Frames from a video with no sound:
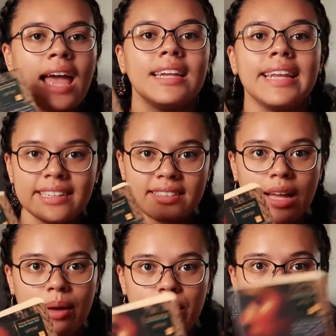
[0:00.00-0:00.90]
Next
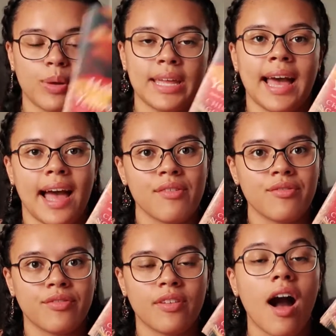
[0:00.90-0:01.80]
up, we have
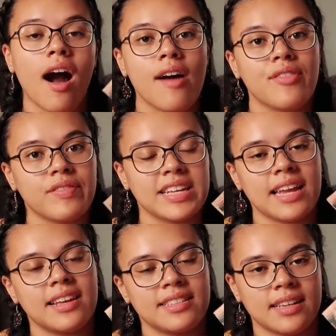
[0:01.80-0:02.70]
Half of a
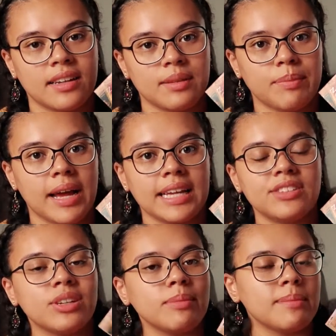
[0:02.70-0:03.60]
Yellow Sun by
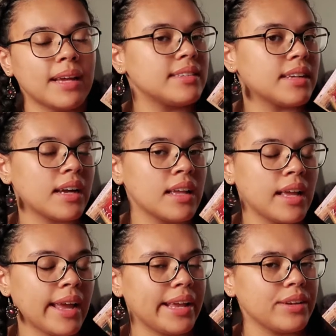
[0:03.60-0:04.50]
Chimamanda
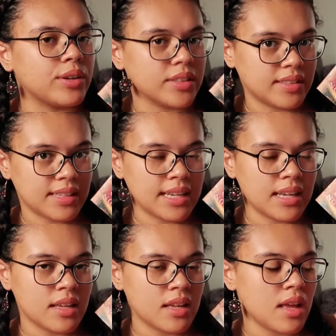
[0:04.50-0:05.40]
Ngozi
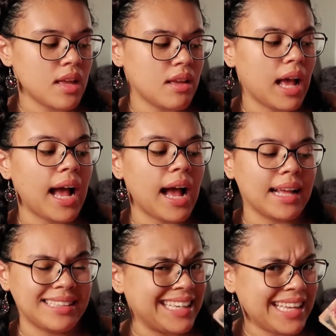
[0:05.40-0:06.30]

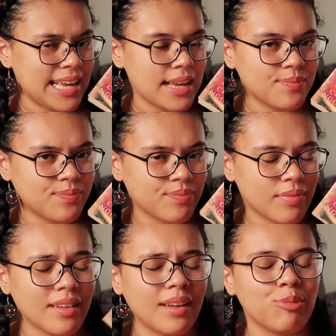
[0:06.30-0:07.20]
Adichie.
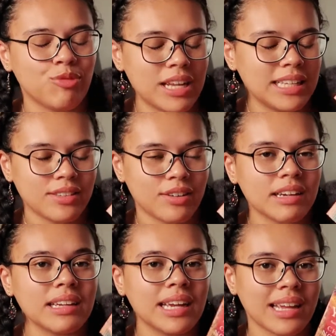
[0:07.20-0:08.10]
I'm really
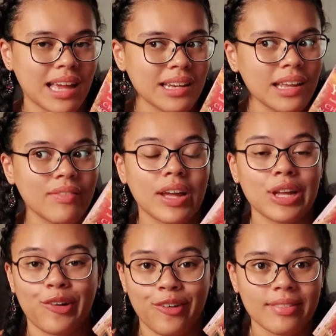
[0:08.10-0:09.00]
sorry again if I
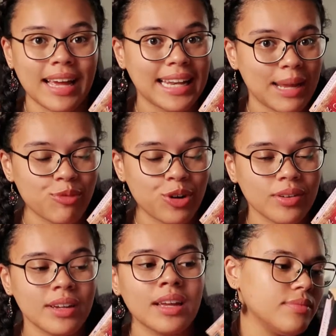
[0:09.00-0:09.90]
got that name
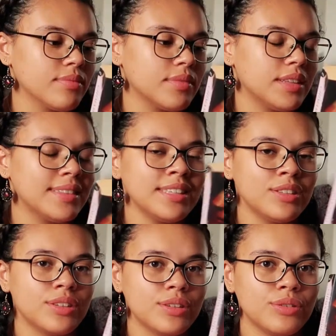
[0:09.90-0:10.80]
wrong.
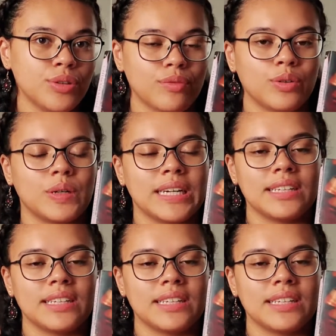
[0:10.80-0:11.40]
This novel